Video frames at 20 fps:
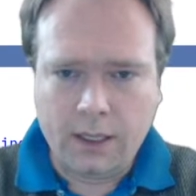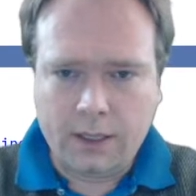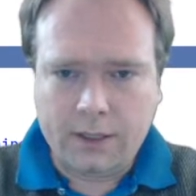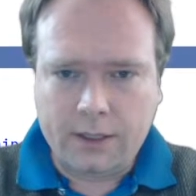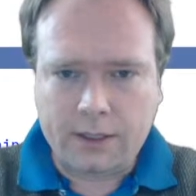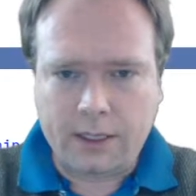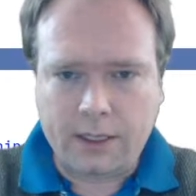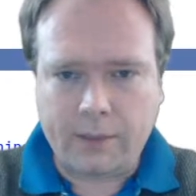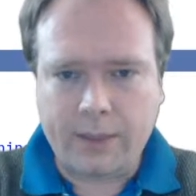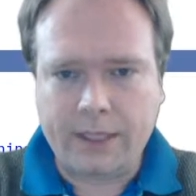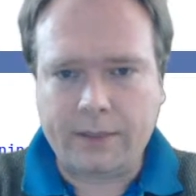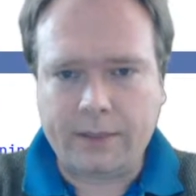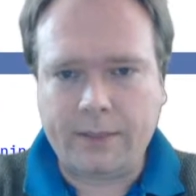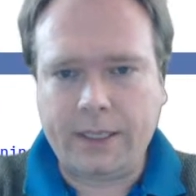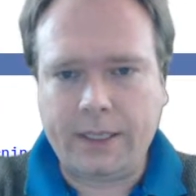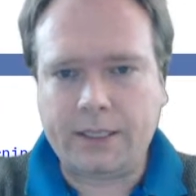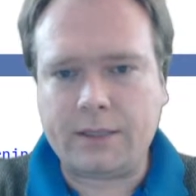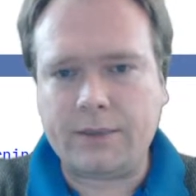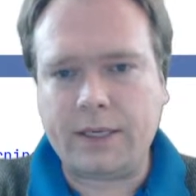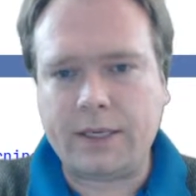So that
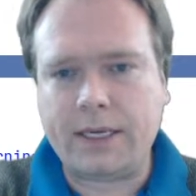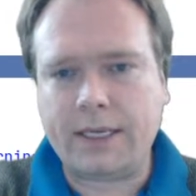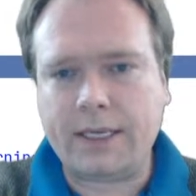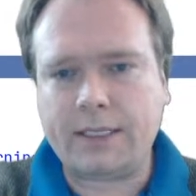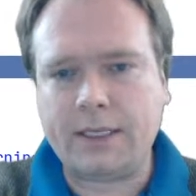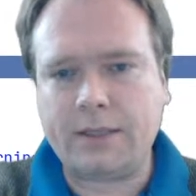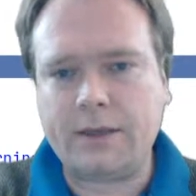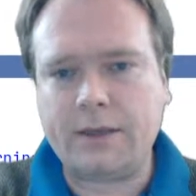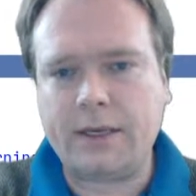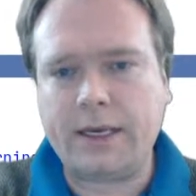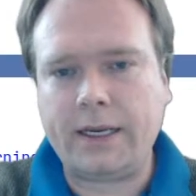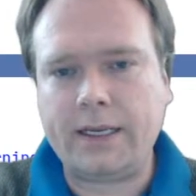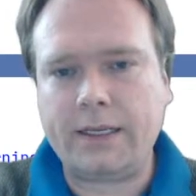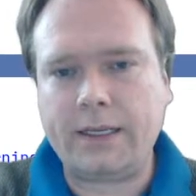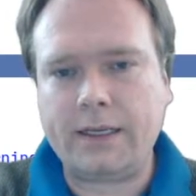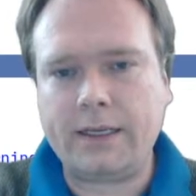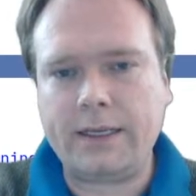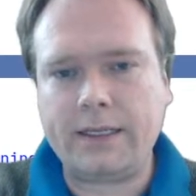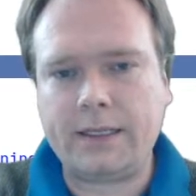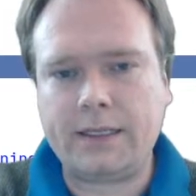means that we can actually collect the
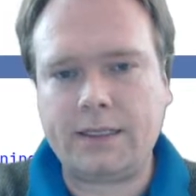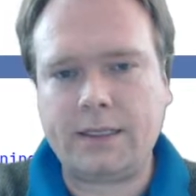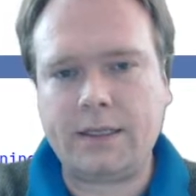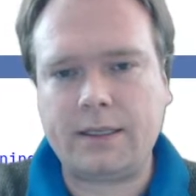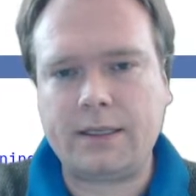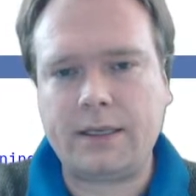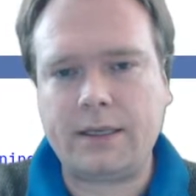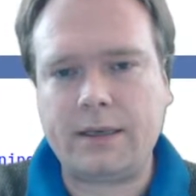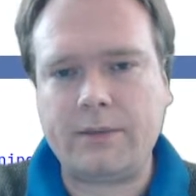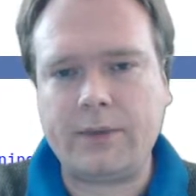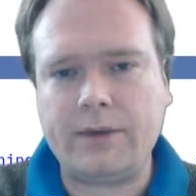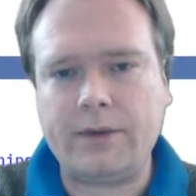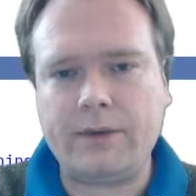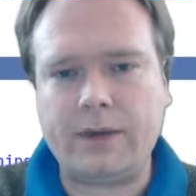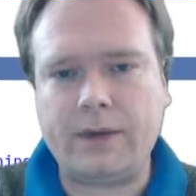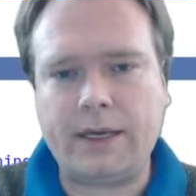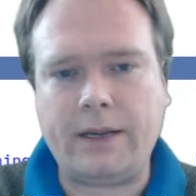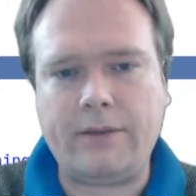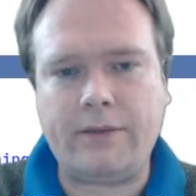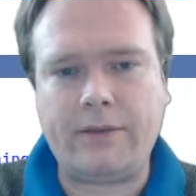list. Then we
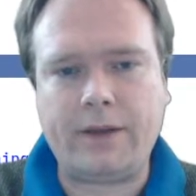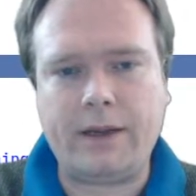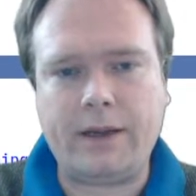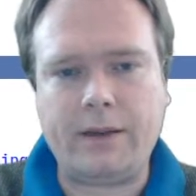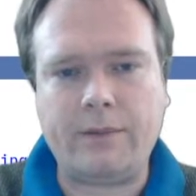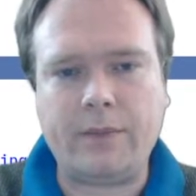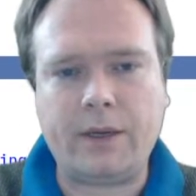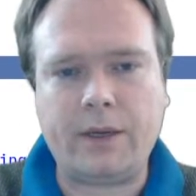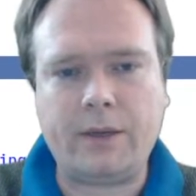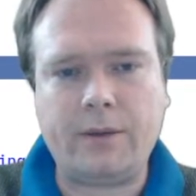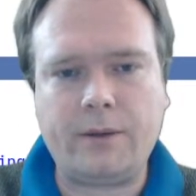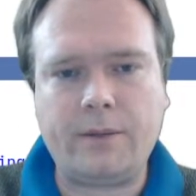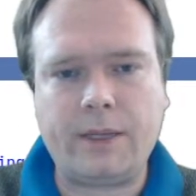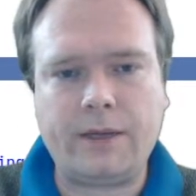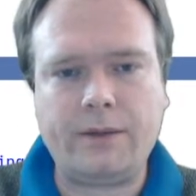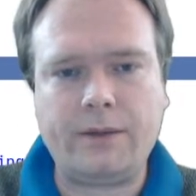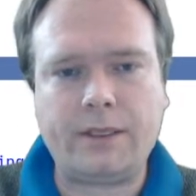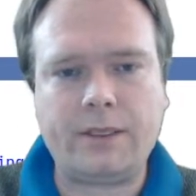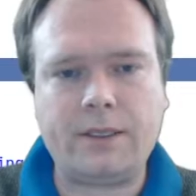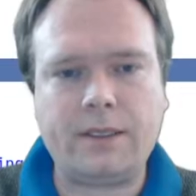will have a mono.
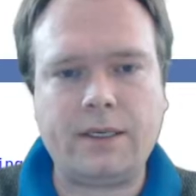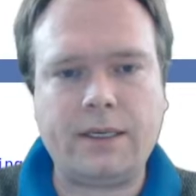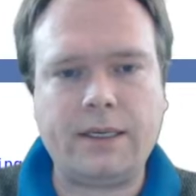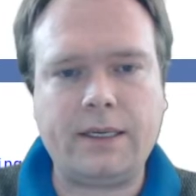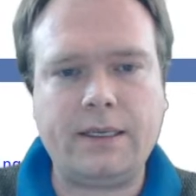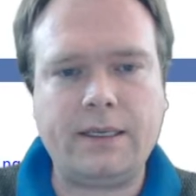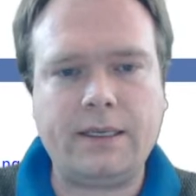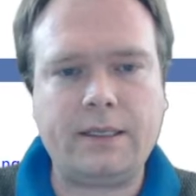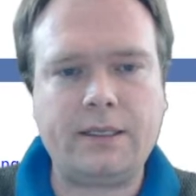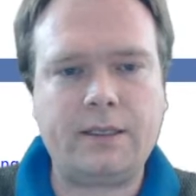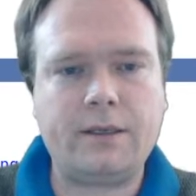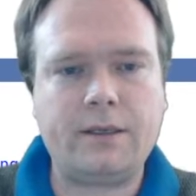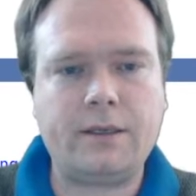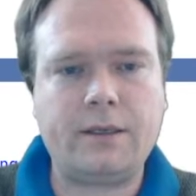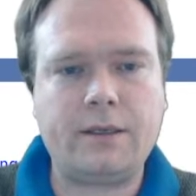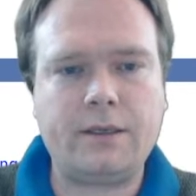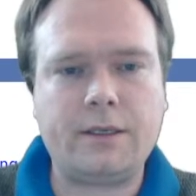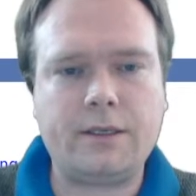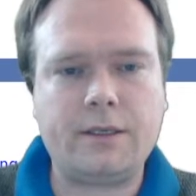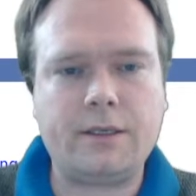I'll just delete this
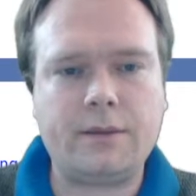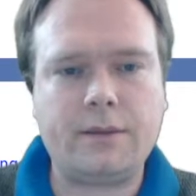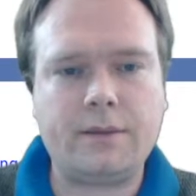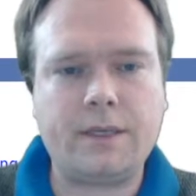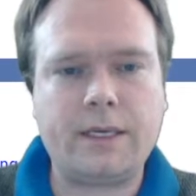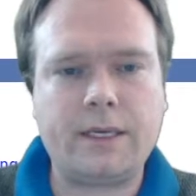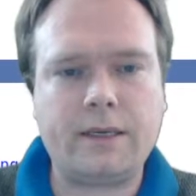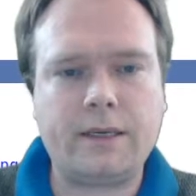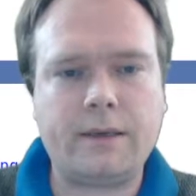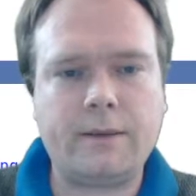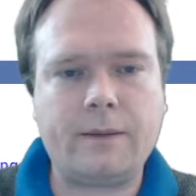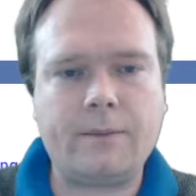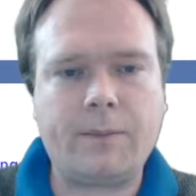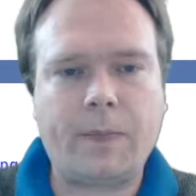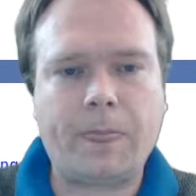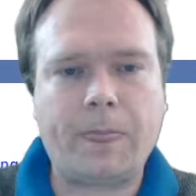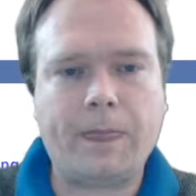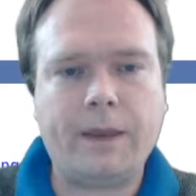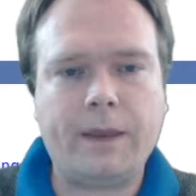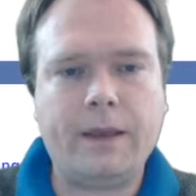just so we can
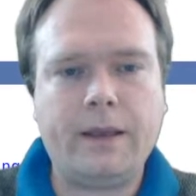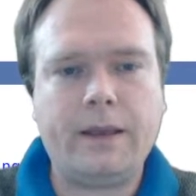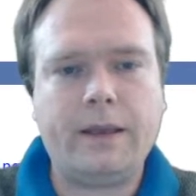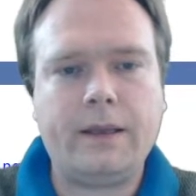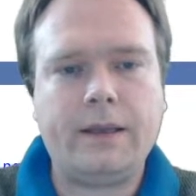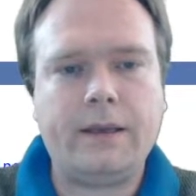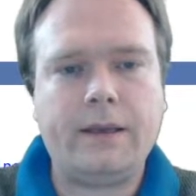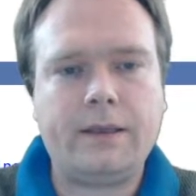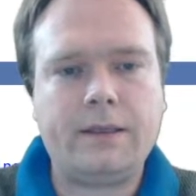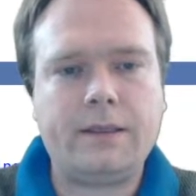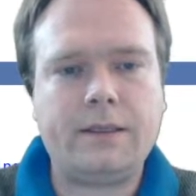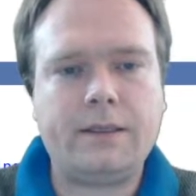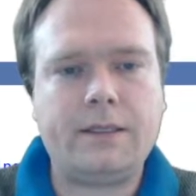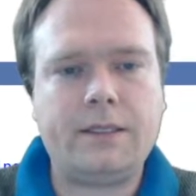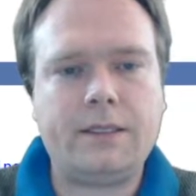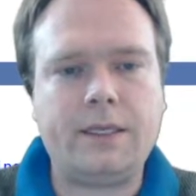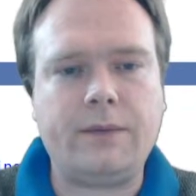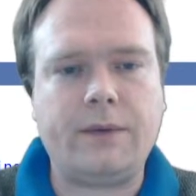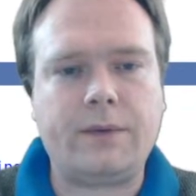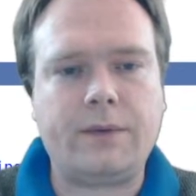
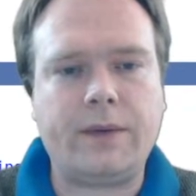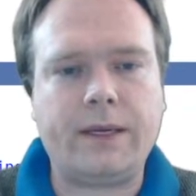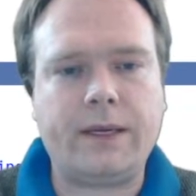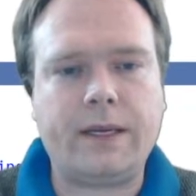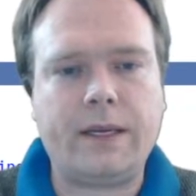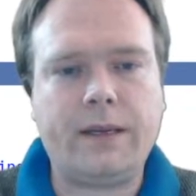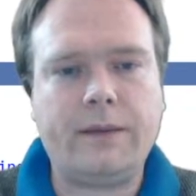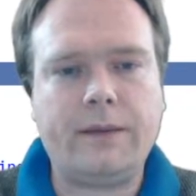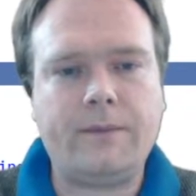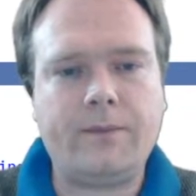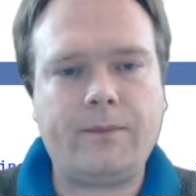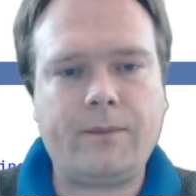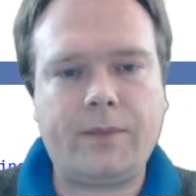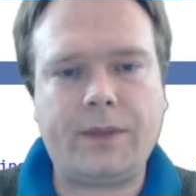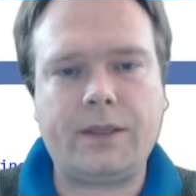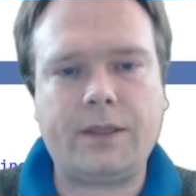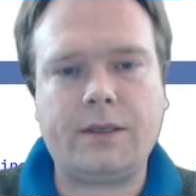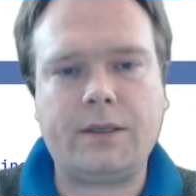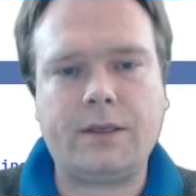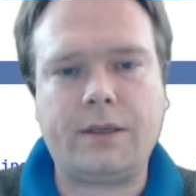see what we're getting.
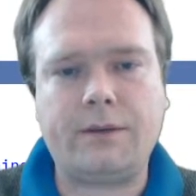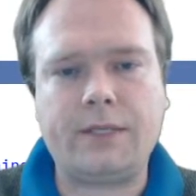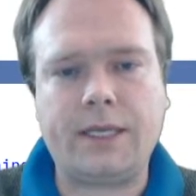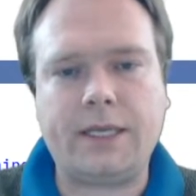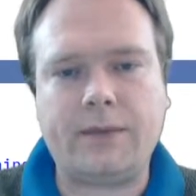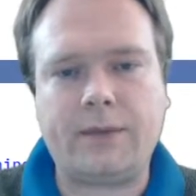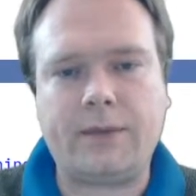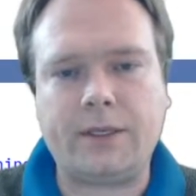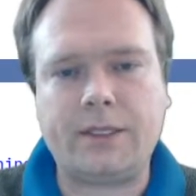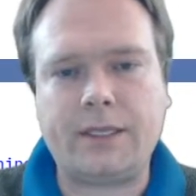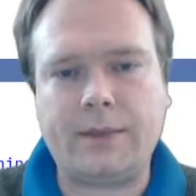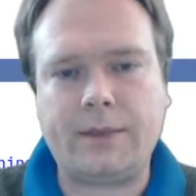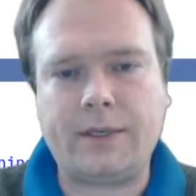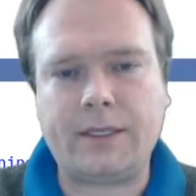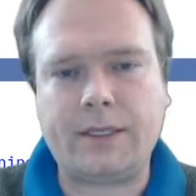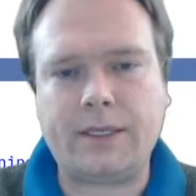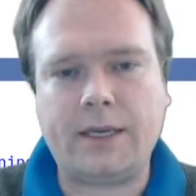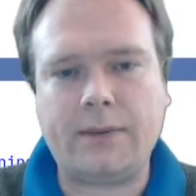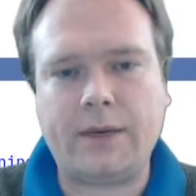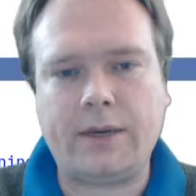I'll check one step at a
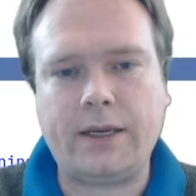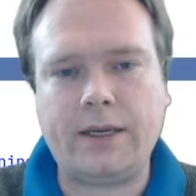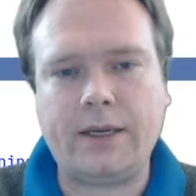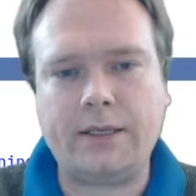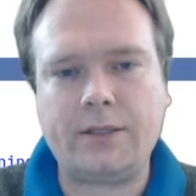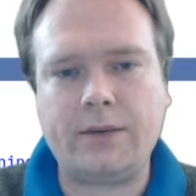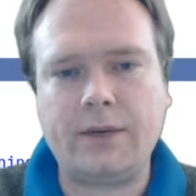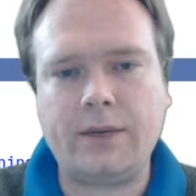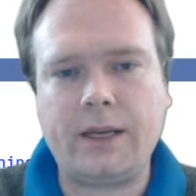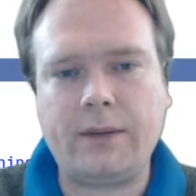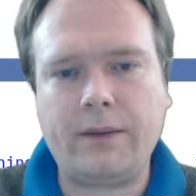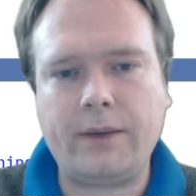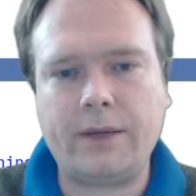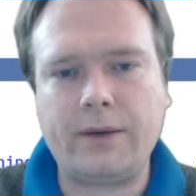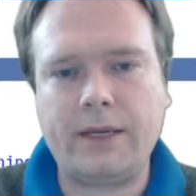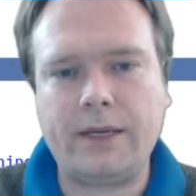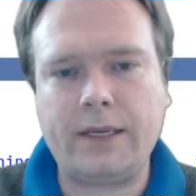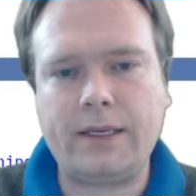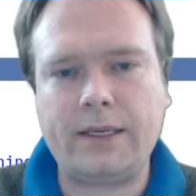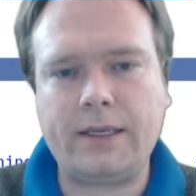time right here. So now we
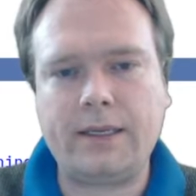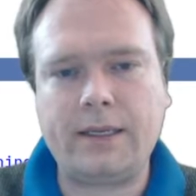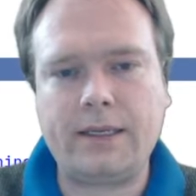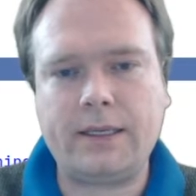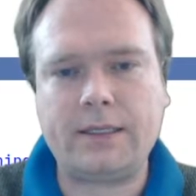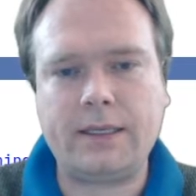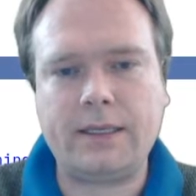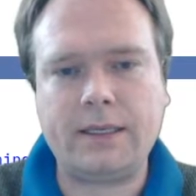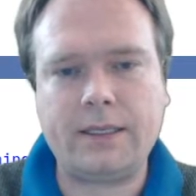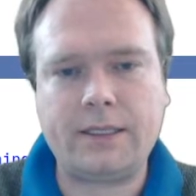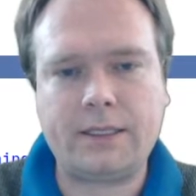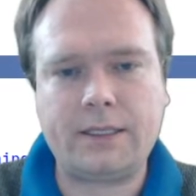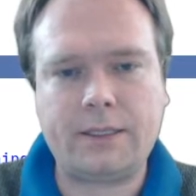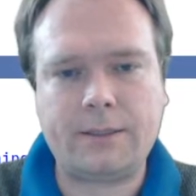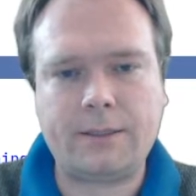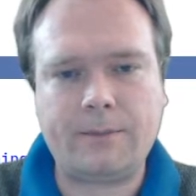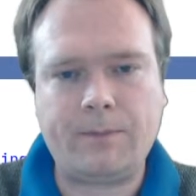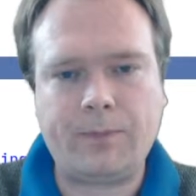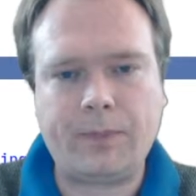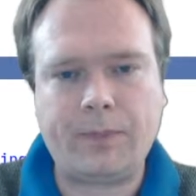collect it as a
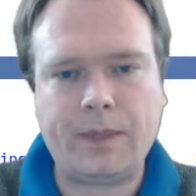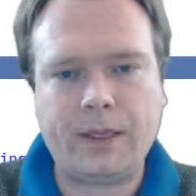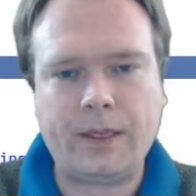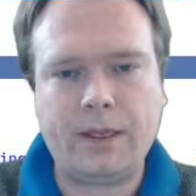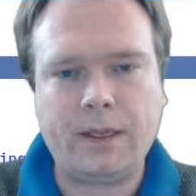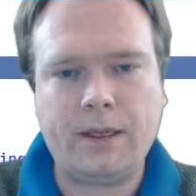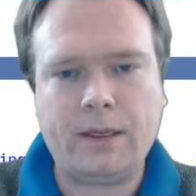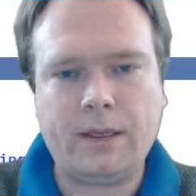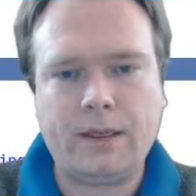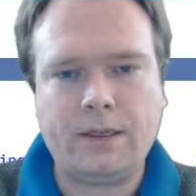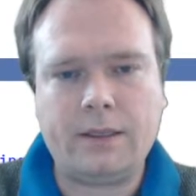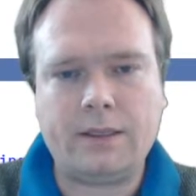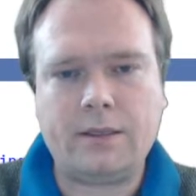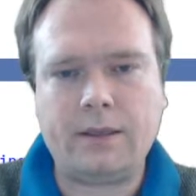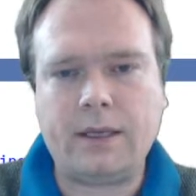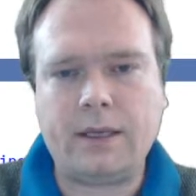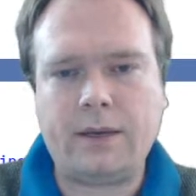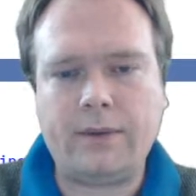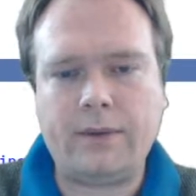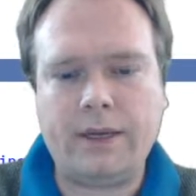list. So
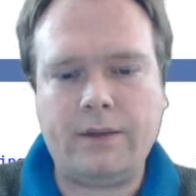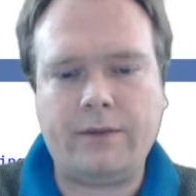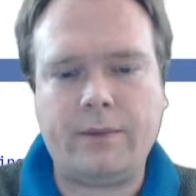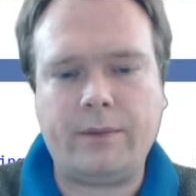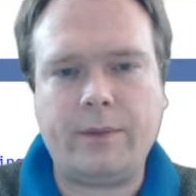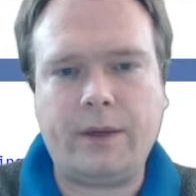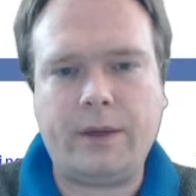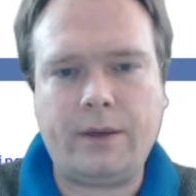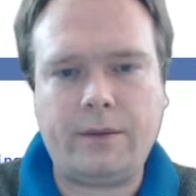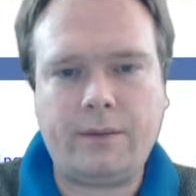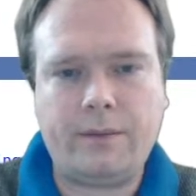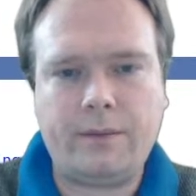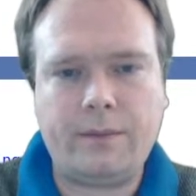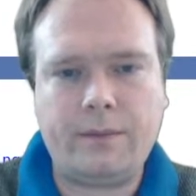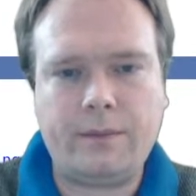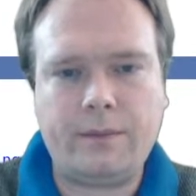now we have a mono.